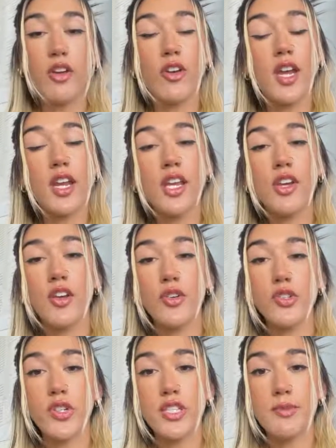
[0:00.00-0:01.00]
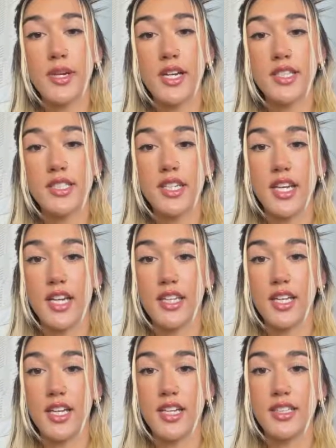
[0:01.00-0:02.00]
creating your own transparency
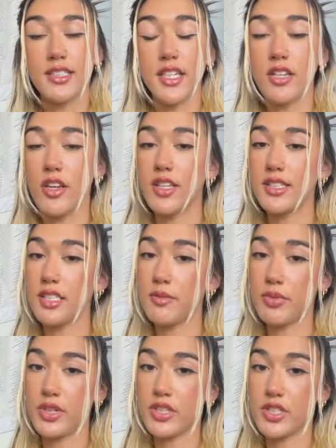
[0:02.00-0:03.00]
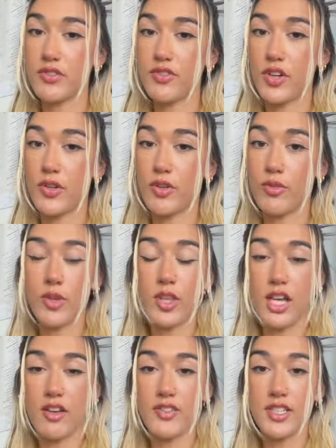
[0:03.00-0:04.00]
guidelines and not simply just following what
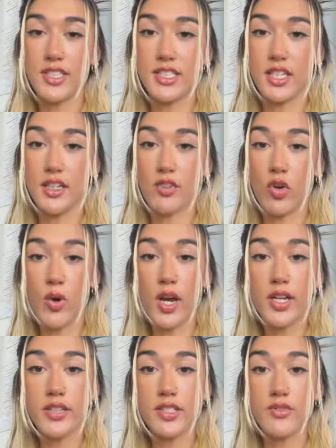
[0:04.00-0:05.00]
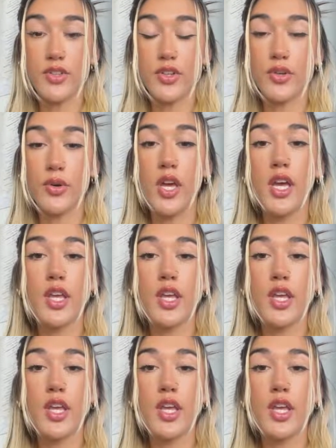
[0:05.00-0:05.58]
the FTC requires of you,